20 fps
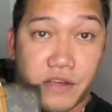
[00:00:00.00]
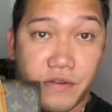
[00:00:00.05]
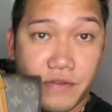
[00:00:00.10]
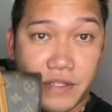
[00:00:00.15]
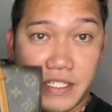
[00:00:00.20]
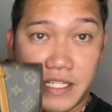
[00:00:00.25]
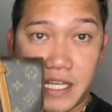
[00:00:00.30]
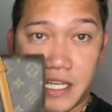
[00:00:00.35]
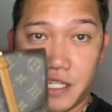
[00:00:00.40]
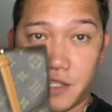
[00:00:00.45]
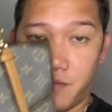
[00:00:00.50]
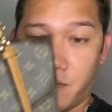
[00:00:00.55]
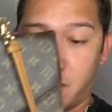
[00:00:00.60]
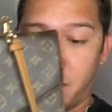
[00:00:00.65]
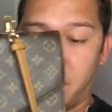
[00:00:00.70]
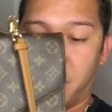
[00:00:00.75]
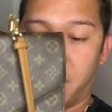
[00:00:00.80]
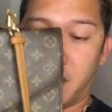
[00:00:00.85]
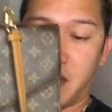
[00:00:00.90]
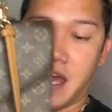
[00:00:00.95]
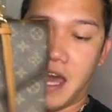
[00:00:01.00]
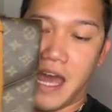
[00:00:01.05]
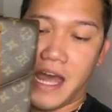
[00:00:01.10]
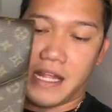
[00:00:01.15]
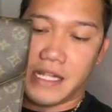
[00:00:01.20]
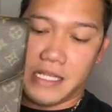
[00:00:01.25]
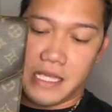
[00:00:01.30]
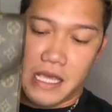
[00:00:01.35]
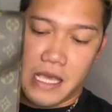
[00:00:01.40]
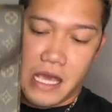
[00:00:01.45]
used this one
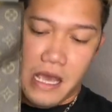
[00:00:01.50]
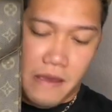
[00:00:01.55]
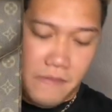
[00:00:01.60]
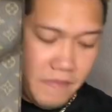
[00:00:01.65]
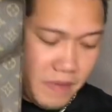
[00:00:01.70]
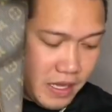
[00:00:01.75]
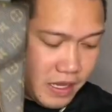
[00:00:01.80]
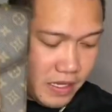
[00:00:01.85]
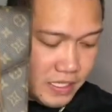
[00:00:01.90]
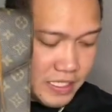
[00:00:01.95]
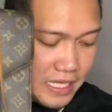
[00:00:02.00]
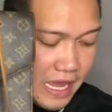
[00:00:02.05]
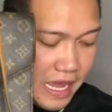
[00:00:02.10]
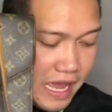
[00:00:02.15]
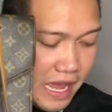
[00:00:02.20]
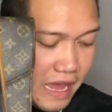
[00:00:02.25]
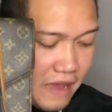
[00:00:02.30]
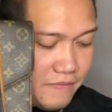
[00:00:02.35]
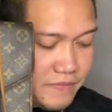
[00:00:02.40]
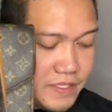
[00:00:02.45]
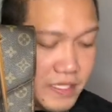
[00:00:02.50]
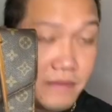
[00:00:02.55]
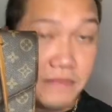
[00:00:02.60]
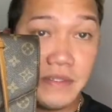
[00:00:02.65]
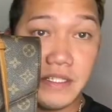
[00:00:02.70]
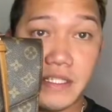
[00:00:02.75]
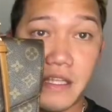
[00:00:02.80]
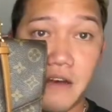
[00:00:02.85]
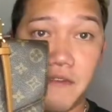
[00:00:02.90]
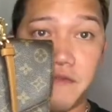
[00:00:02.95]
yet because I have some
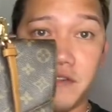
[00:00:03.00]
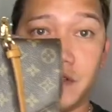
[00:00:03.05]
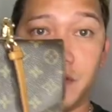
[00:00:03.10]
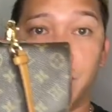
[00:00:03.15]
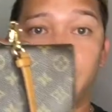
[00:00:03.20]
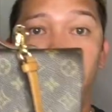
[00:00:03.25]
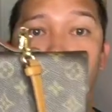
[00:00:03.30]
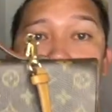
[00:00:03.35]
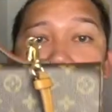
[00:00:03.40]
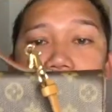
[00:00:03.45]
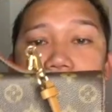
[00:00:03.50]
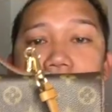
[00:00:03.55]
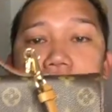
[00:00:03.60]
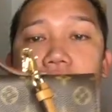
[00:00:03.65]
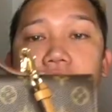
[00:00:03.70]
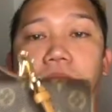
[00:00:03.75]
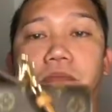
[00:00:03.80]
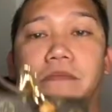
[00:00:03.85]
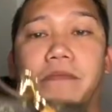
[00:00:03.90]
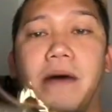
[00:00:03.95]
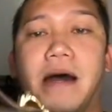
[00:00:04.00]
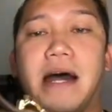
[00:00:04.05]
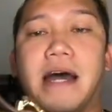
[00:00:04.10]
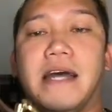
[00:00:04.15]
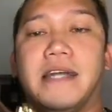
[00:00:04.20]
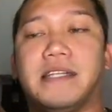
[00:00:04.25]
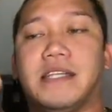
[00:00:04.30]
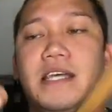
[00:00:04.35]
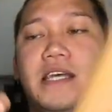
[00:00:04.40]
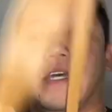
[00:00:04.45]
stuff to do still,
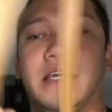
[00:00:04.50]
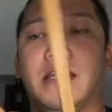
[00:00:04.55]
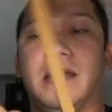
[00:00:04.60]
but